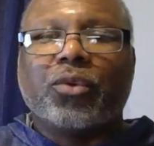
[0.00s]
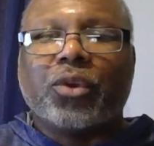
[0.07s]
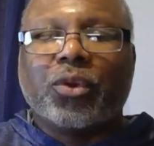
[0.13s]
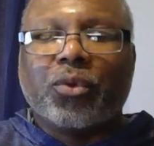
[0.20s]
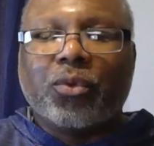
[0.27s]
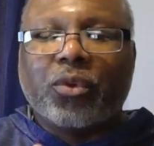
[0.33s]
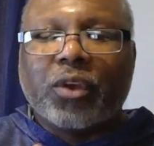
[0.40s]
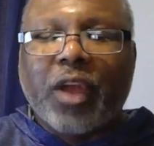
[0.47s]

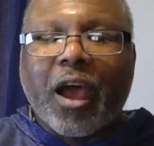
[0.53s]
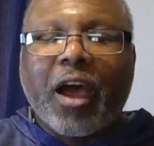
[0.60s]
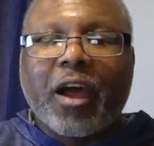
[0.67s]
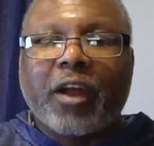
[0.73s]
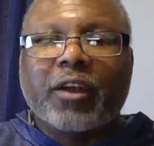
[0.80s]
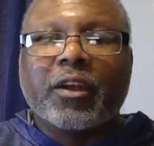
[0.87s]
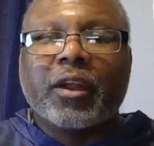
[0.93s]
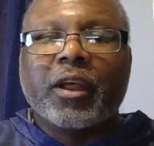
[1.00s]

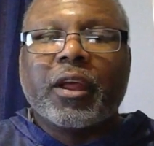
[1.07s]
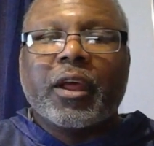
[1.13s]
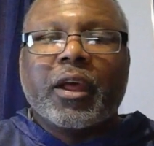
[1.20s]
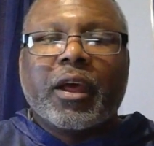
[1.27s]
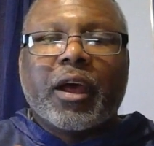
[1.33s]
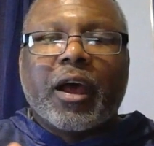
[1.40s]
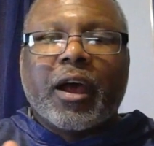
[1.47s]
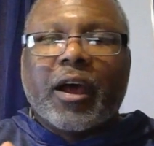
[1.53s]

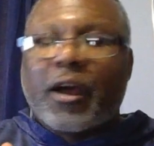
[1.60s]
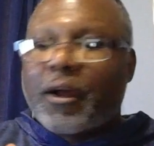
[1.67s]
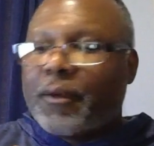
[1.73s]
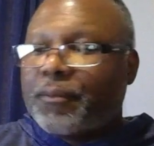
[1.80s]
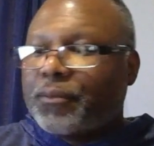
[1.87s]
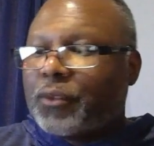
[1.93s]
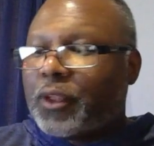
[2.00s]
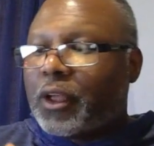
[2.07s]
to